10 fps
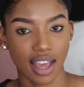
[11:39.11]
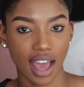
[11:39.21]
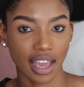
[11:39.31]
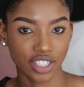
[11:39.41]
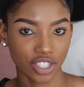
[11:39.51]

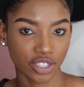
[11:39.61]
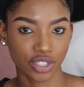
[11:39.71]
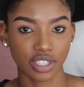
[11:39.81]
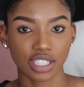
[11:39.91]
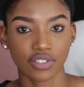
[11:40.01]
I turn to
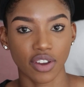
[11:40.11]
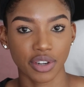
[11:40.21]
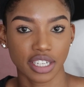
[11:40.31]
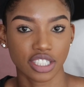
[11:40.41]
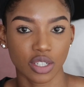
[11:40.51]
this
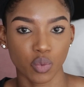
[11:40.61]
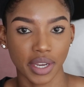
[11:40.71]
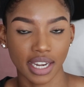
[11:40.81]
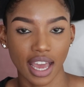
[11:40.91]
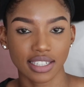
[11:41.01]
foundation
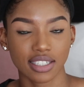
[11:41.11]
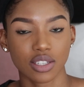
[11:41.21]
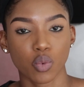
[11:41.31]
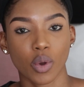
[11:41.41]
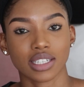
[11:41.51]
when I
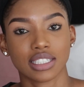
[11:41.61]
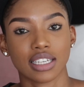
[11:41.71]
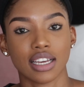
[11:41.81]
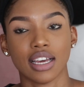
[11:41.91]
just want